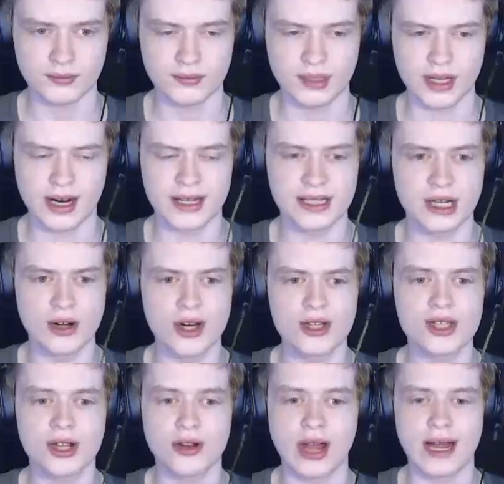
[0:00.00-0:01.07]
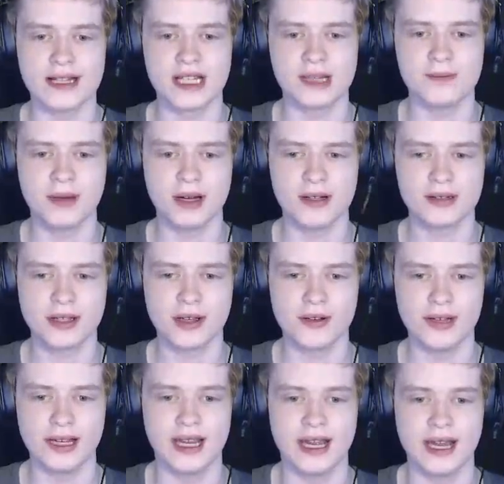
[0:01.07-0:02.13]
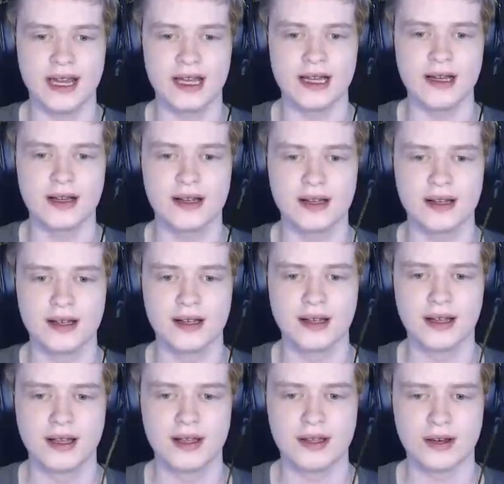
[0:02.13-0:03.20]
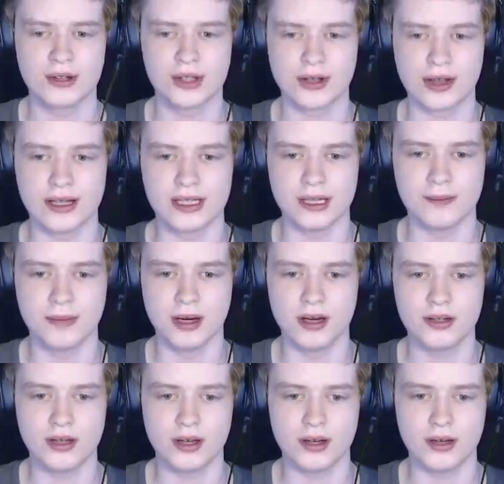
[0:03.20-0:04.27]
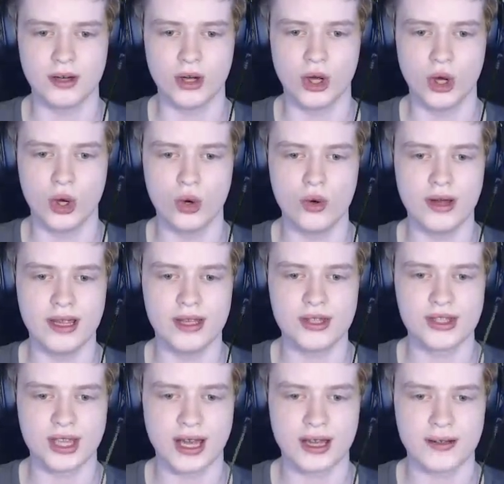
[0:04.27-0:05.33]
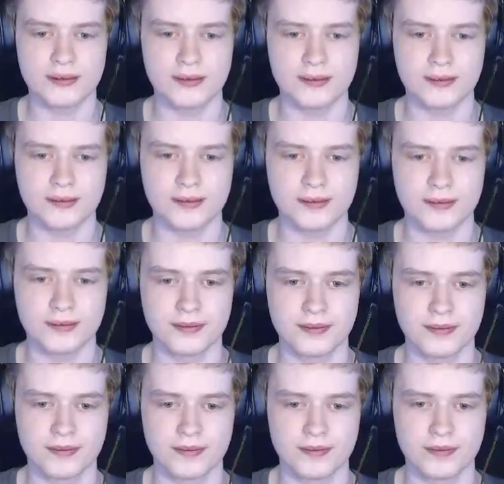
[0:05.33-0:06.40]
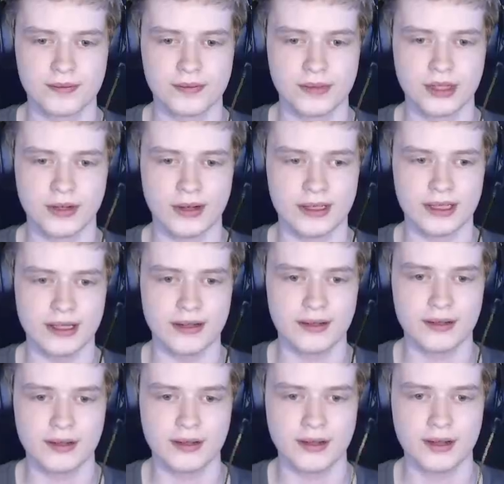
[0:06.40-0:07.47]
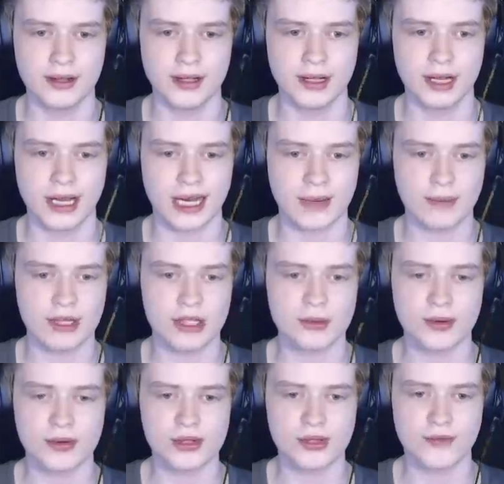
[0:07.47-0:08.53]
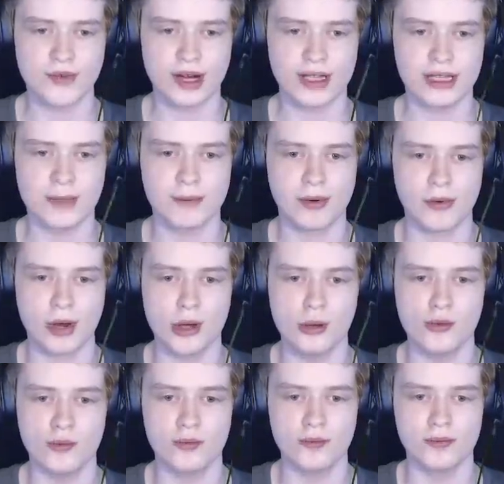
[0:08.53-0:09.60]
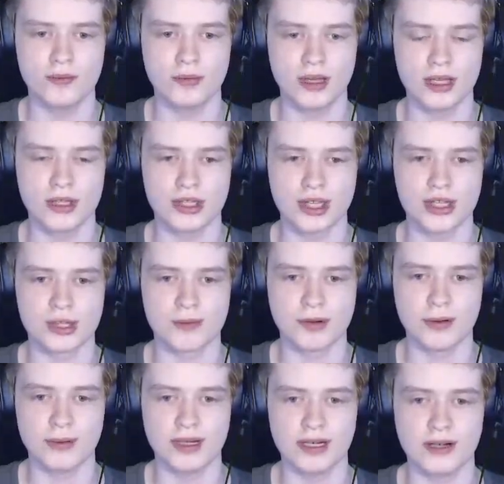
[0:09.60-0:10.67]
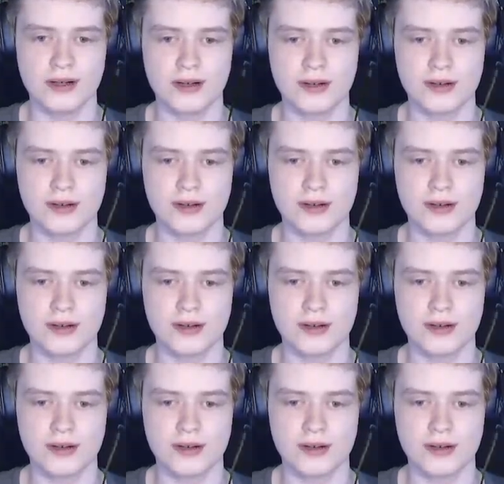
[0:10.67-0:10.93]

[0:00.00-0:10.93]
Alright, there is a lighting bug, though. Yeah. There's a lighting bug. Who is that? No idea. How am I supposed to find the broom? Is, is the broom in here?